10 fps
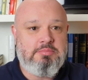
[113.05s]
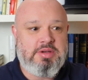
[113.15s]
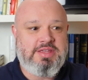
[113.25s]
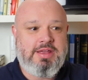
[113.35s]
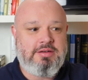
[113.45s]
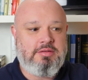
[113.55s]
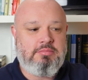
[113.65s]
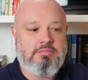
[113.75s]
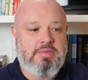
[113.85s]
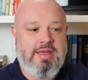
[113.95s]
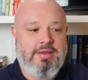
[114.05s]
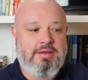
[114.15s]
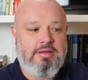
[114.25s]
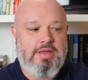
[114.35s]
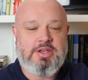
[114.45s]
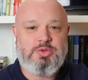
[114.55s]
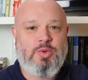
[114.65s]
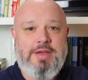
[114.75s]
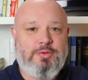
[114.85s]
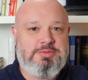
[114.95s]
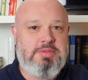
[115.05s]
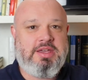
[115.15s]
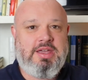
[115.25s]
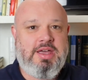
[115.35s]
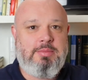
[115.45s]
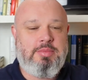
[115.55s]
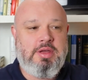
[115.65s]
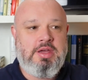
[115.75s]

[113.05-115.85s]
But then my ex-wife was picking up,